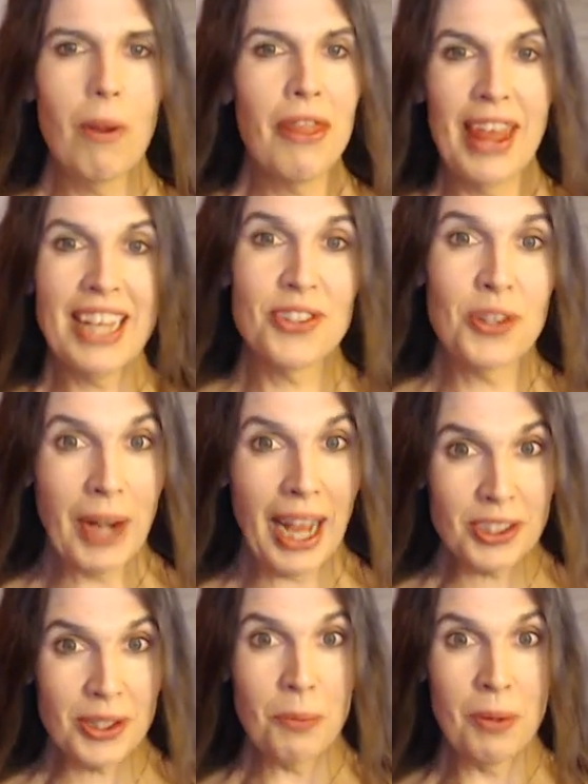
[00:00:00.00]
things don't
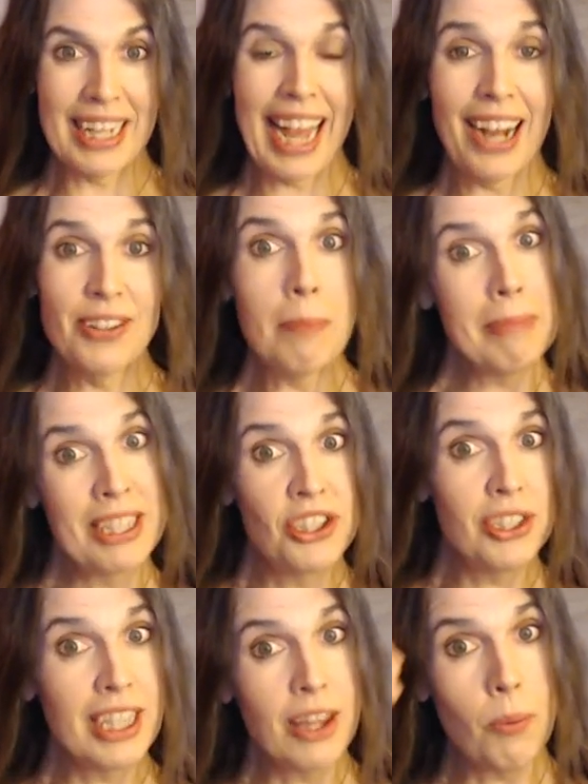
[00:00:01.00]
actually work out
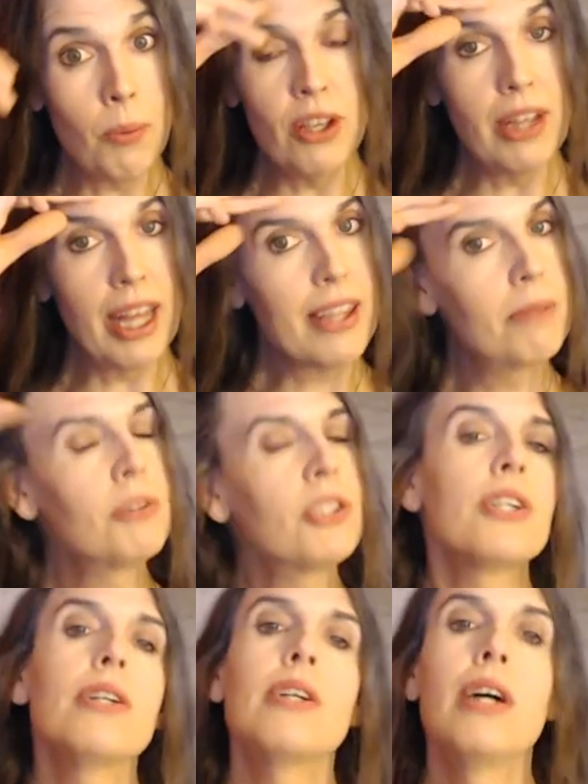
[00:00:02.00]
immediately the way you like them
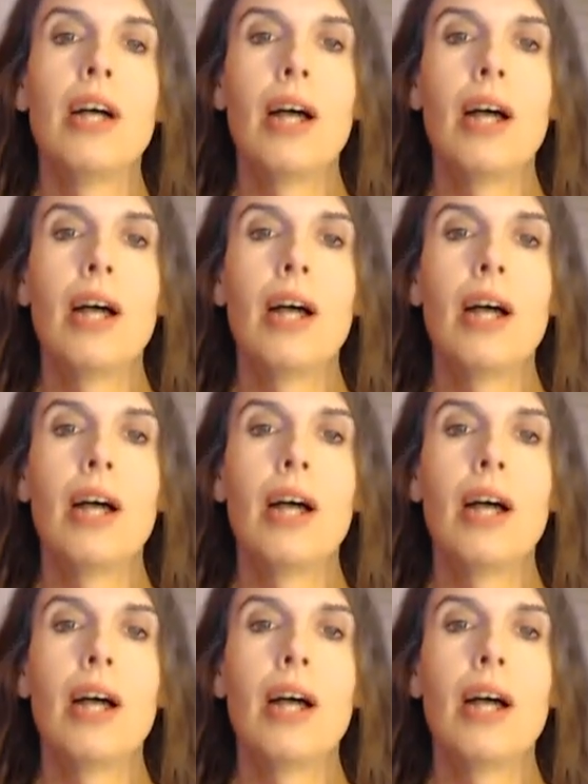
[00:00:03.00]
to.